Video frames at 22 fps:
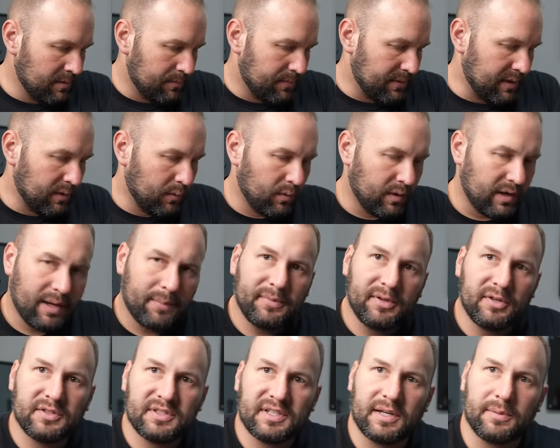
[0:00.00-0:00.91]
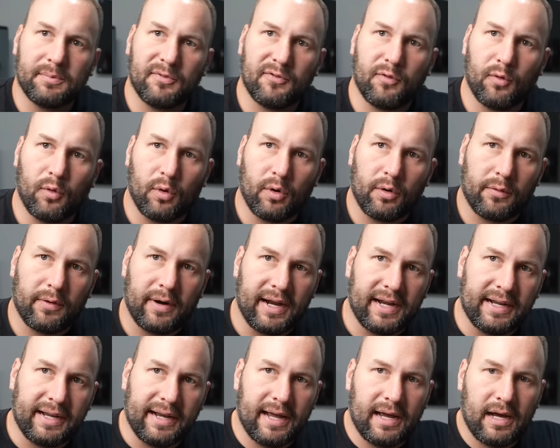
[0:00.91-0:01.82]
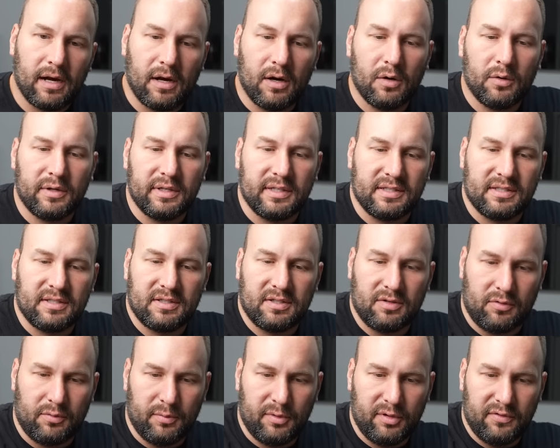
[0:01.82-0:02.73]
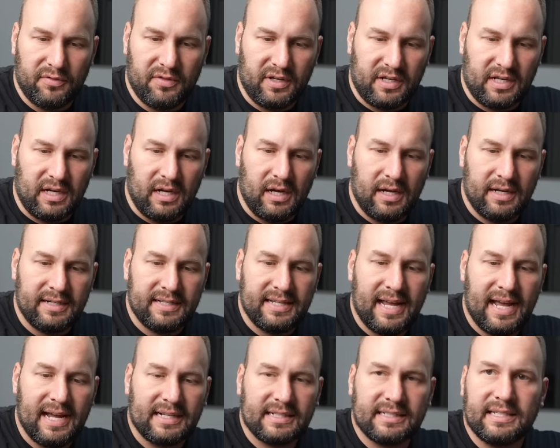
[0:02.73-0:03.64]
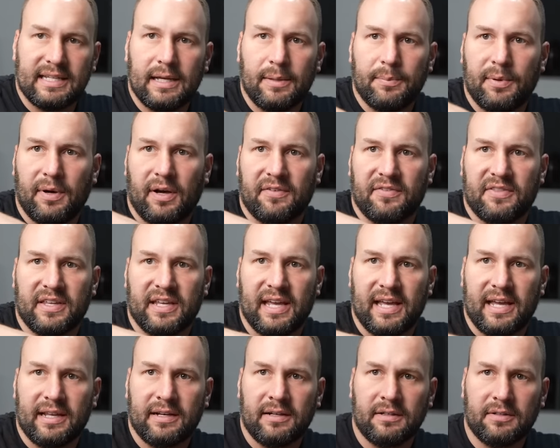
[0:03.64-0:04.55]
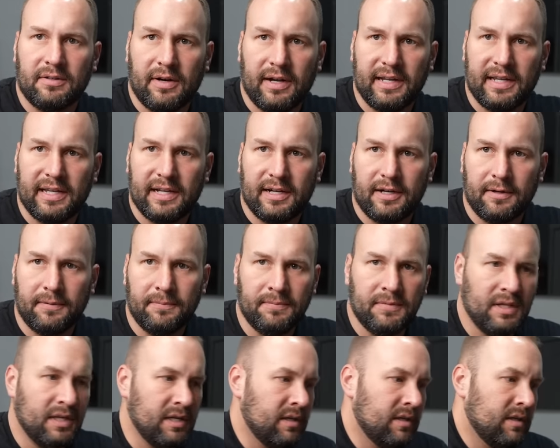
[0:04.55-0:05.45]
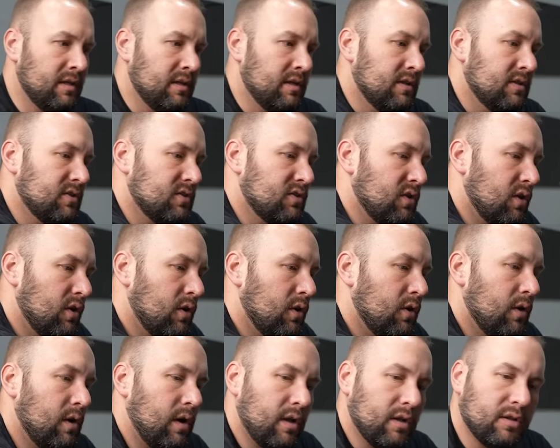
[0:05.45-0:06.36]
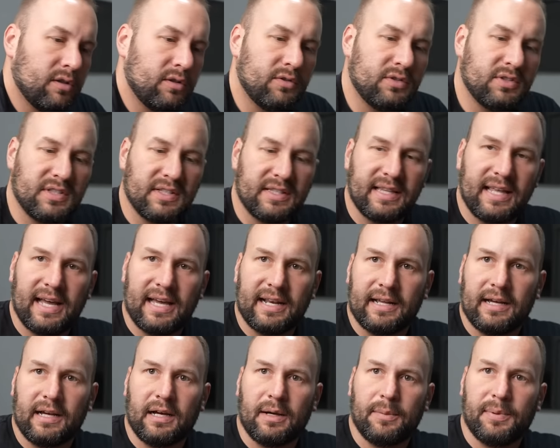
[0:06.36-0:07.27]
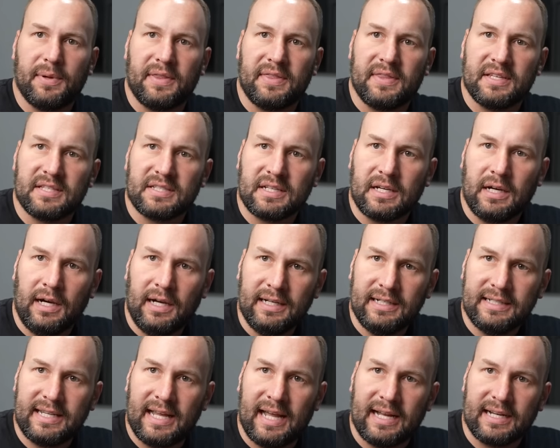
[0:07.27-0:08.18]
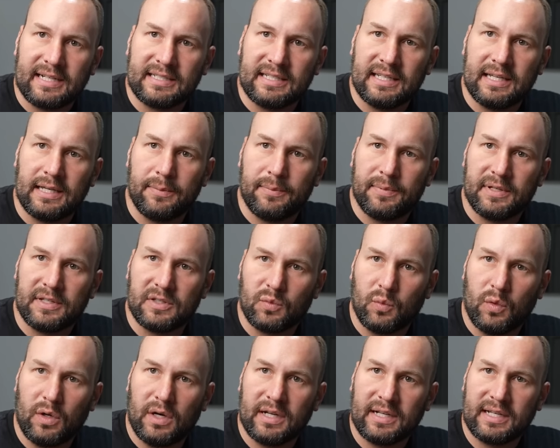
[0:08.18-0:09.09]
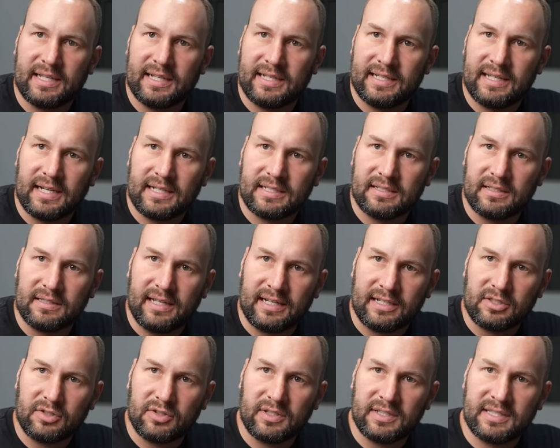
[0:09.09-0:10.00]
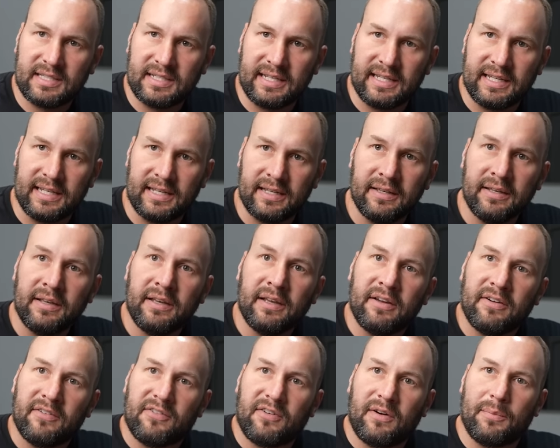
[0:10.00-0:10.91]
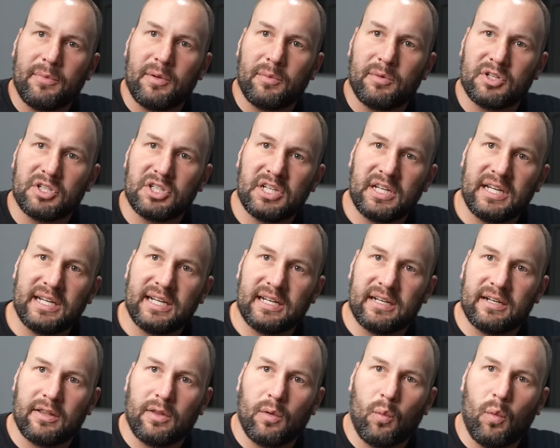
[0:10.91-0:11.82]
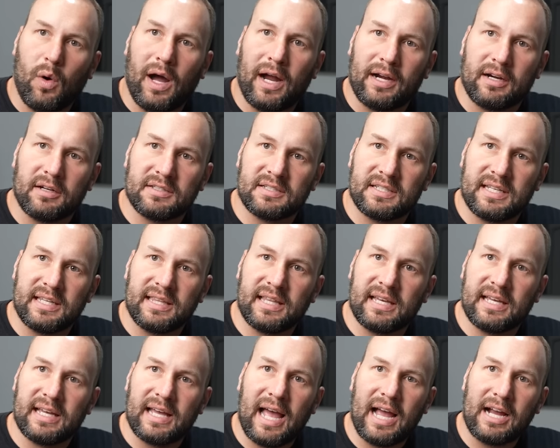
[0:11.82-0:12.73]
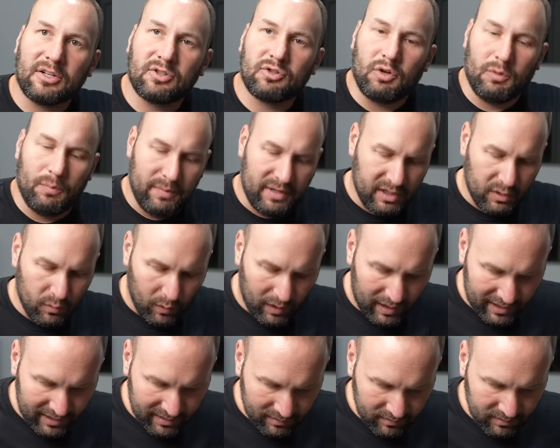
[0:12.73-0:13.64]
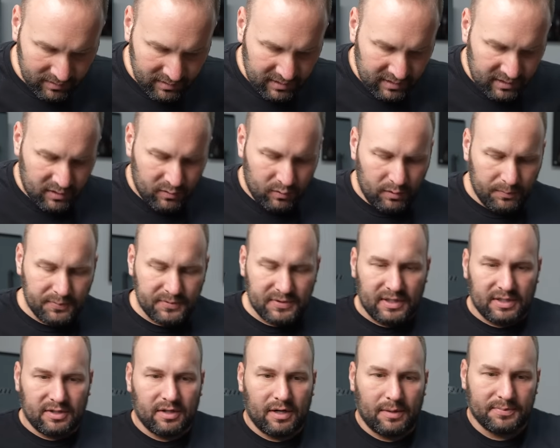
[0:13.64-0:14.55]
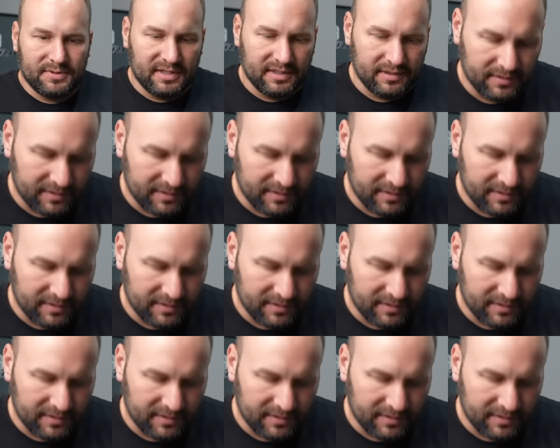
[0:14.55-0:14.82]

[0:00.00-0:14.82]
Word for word: But what I'm using them for right now is to remove the contact tip off the end right here. So I'll loosen that up and this contact tip is what conducts electricity from the machine into the wire. See the actual MIG wire, whoops, I dropped it.